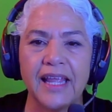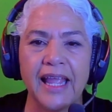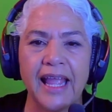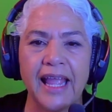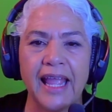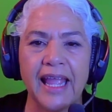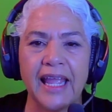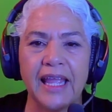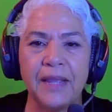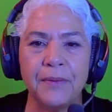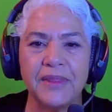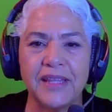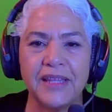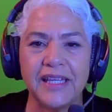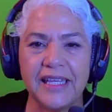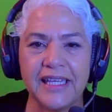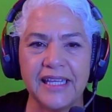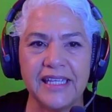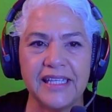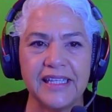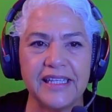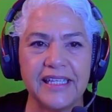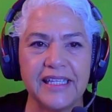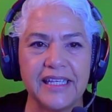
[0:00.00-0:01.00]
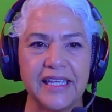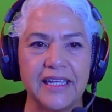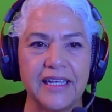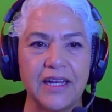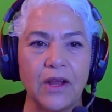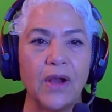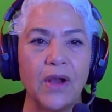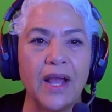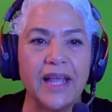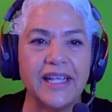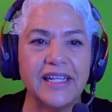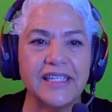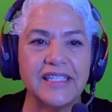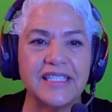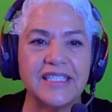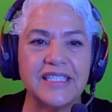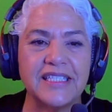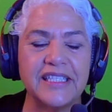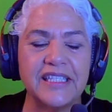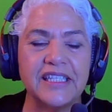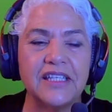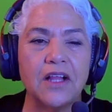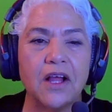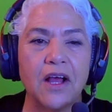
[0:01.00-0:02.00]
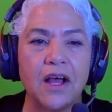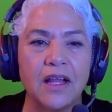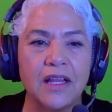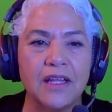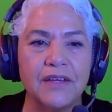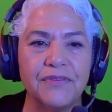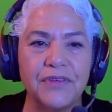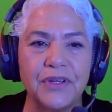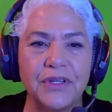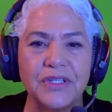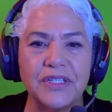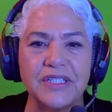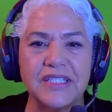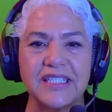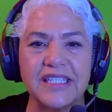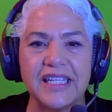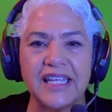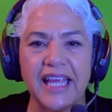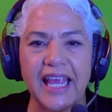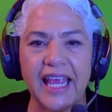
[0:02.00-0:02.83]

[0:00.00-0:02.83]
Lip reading: A with the E at the end. Oh, I get to steal all of yours.